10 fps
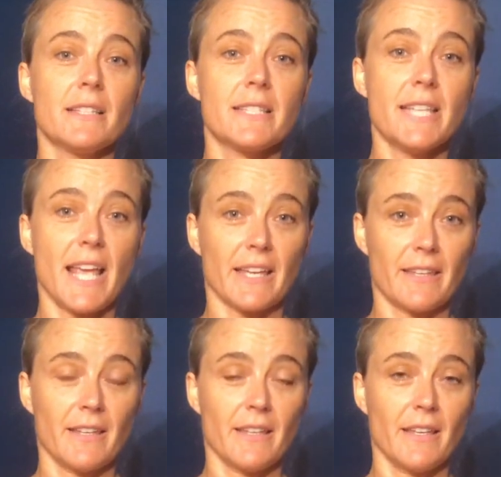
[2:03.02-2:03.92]
tick
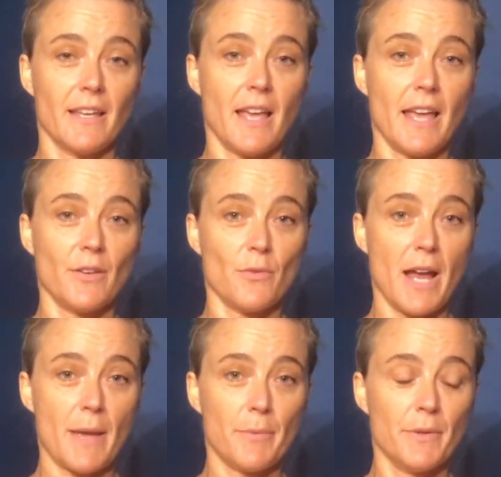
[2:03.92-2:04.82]
and grab.
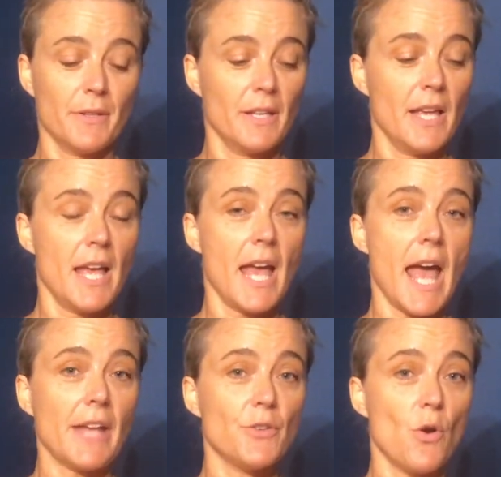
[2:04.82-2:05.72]

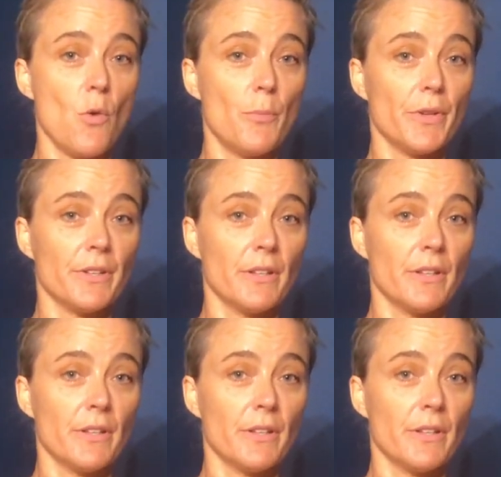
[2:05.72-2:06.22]
And you open,